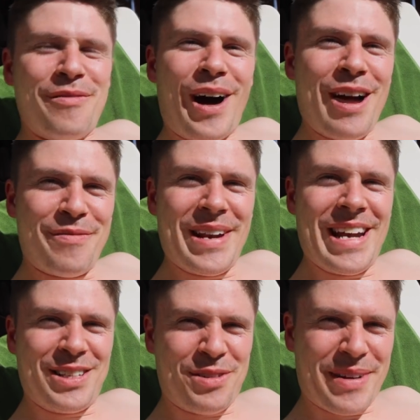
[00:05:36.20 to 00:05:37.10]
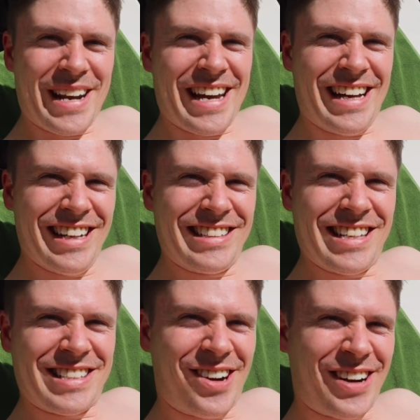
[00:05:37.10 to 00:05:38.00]
Five minutes within it.
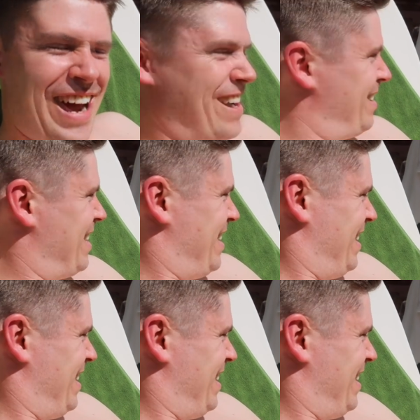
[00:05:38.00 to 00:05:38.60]
She's knockout, look.